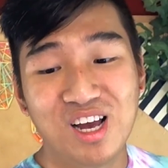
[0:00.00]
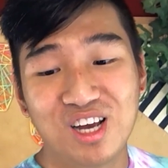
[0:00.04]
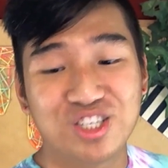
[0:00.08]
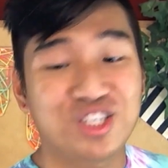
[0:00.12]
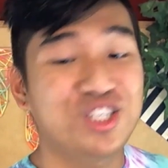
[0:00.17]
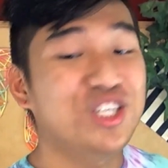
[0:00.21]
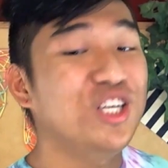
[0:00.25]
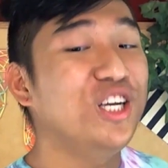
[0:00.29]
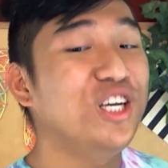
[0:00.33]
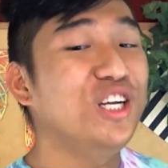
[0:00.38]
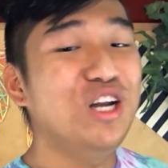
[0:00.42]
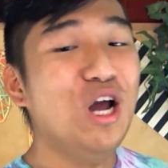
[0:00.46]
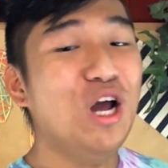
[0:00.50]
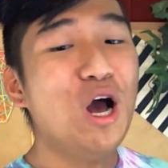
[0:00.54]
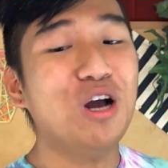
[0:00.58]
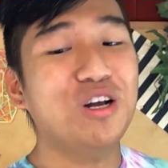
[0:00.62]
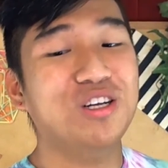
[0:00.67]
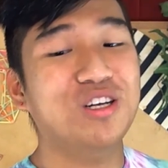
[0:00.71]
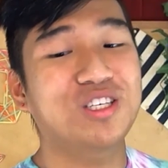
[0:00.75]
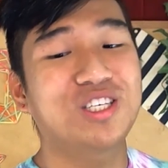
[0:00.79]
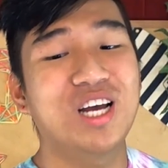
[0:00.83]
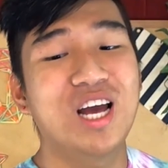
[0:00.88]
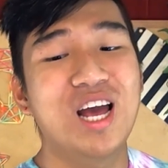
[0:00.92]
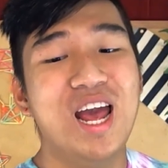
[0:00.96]
She
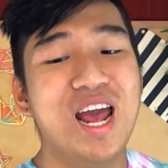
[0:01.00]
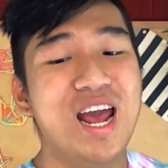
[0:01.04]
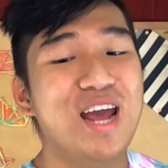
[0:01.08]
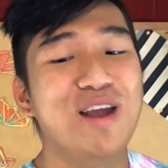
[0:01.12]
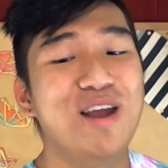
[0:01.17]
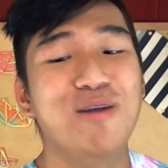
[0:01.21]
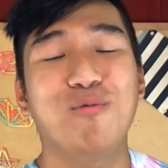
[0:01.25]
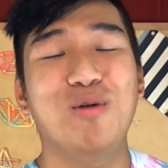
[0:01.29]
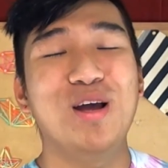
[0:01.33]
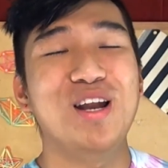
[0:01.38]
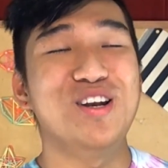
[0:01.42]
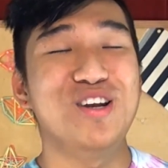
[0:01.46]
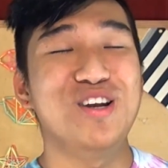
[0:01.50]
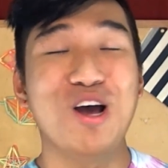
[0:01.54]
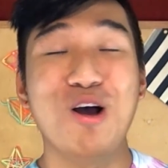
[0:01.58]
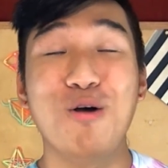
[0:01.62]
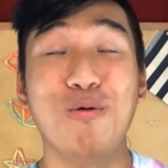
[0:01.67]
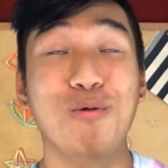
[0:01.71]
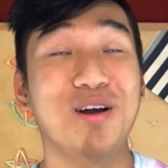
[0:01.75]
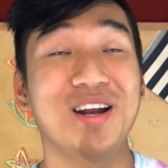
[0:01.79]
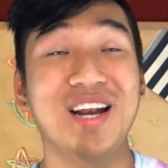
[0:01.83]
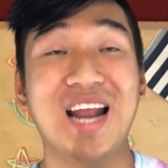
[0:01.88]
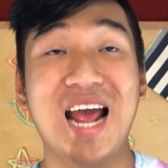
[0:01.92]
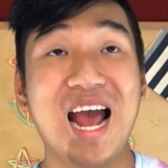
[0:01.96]
knocked, and when no
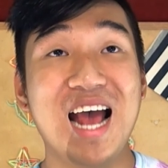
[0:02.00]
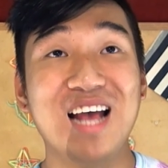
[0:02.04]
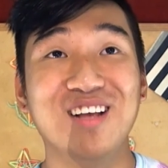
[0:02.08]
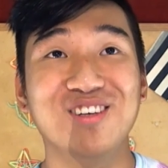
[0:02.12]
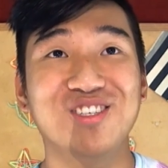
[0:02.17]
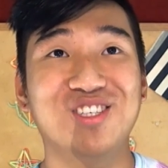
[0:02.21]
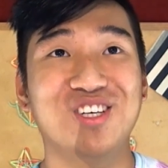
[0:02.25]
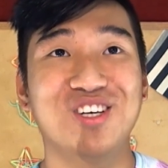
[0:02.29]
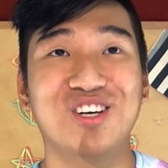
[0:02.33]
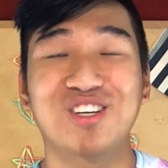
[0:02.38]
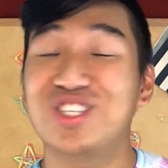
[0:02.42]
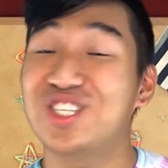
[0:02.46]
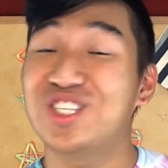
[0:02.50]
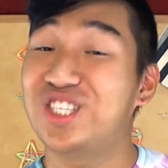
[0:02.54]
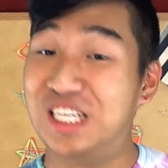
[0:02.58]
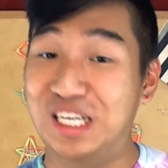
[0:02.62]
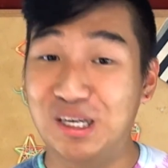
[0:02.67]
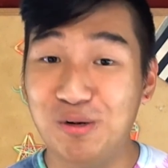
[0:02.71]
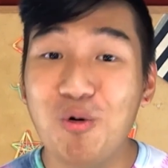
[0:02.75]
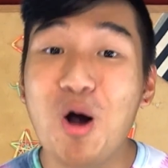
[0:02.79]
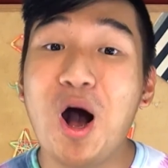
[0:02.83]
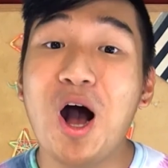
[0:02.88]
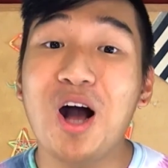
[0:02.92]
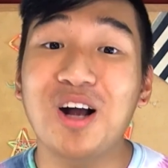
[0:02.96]
one answered, she
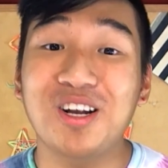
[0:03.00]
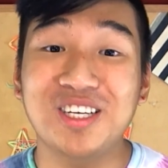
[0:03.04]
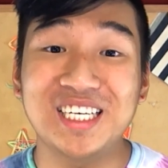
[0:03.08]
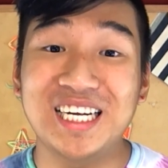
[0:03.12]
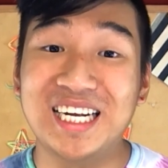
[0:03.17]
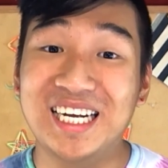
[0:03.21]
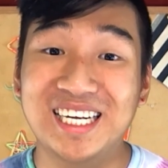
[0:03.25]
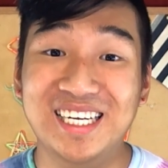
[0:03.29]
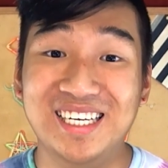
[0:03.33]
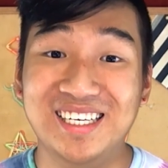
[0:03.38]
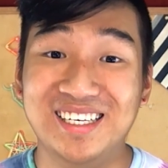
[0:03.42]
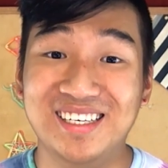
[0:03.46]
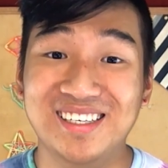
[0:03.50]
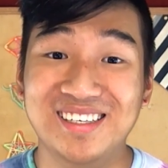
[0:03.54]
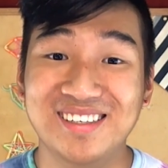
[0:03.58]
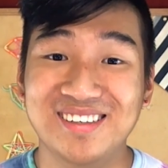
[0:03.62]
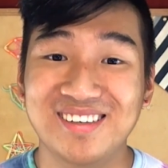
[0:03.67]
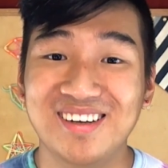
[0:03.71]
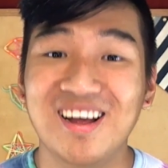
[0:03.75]
walked in.